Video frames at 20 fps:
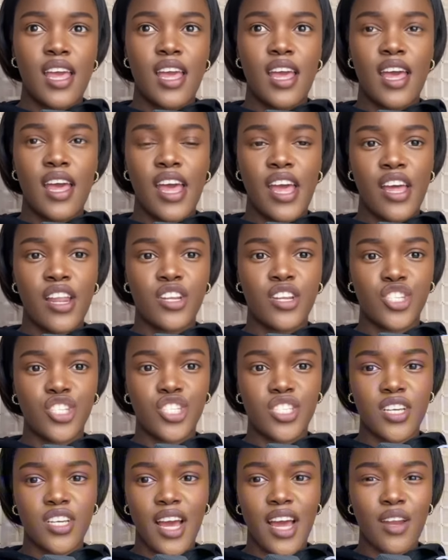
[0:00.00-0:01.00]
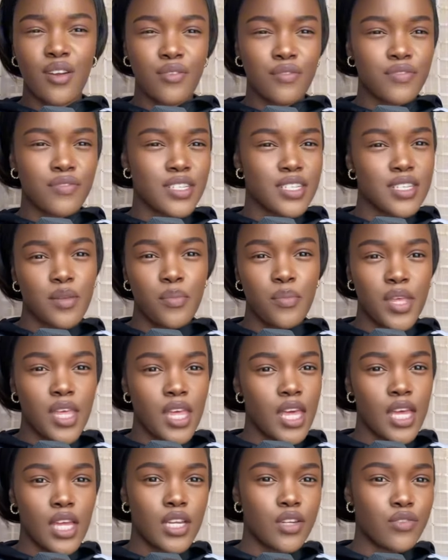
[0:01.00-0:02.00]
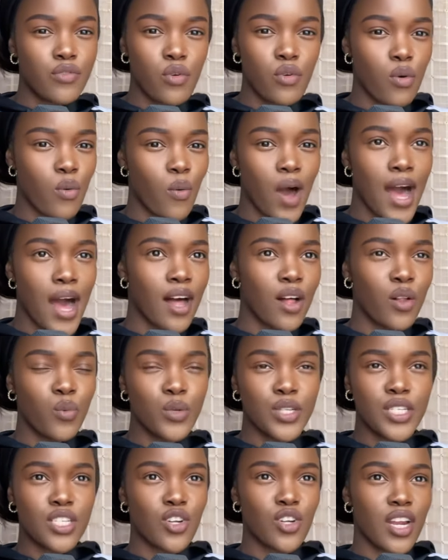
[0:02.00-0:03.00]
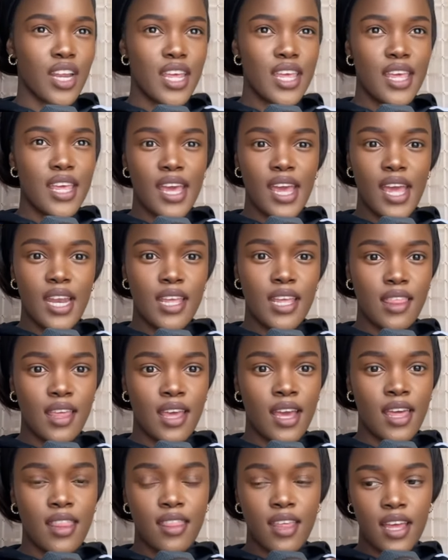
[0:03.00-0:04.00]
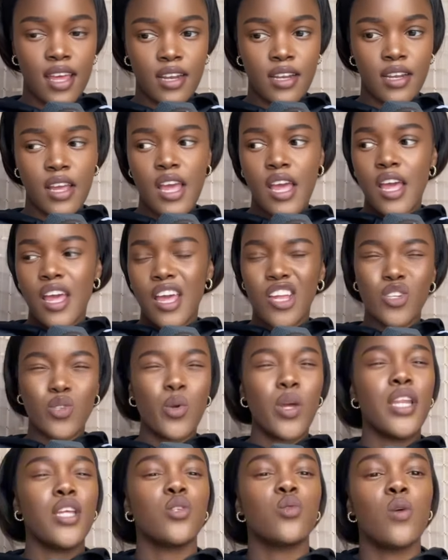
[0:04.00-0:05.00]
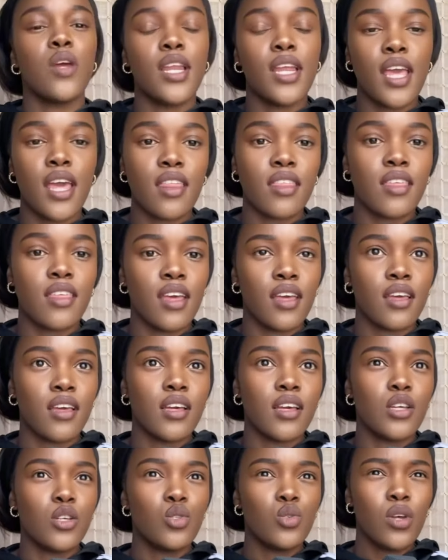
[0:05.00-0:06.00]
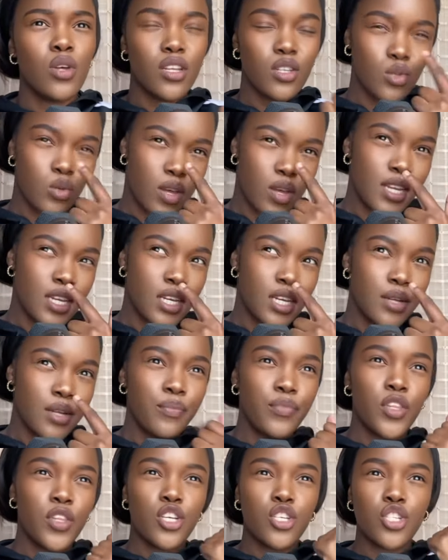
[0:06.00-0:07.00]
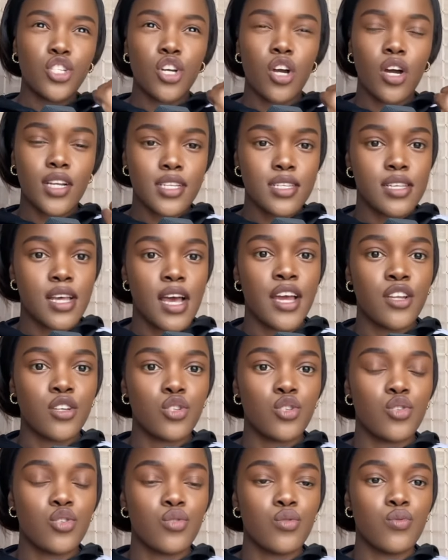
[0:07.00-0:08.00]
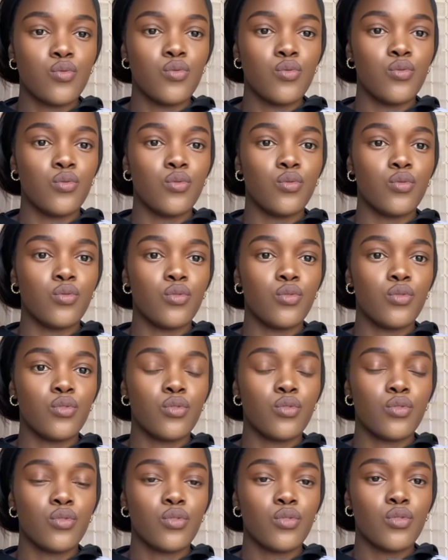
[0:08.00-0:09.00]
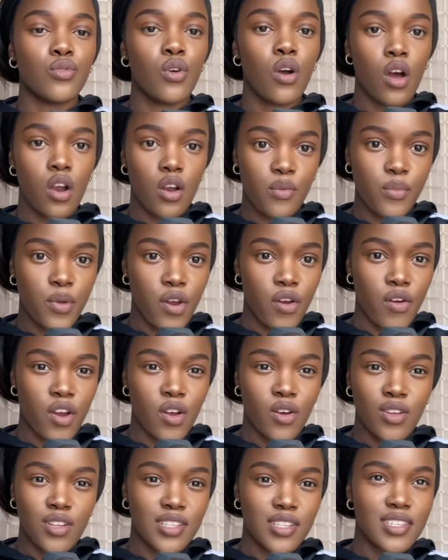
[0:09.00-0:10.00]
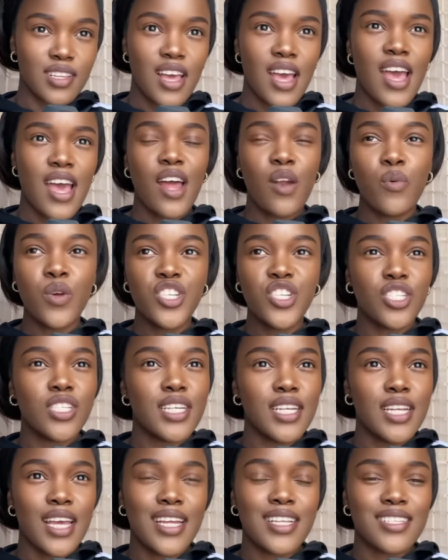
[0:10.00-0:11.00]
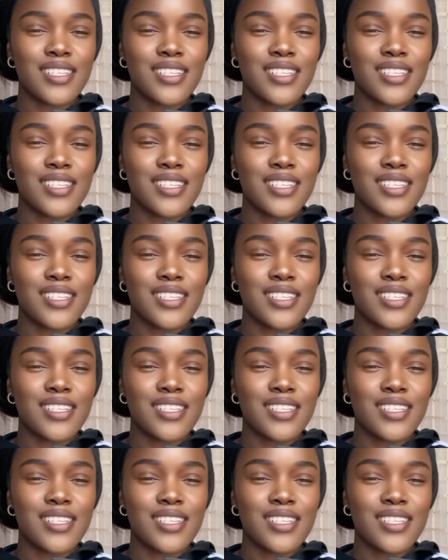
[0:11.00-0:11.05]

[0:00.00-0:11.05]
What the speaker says: and she kind of disappeared for a while. We did not hear anything. And then in 2020, I think, she got signed to Columbia Records. And when she did get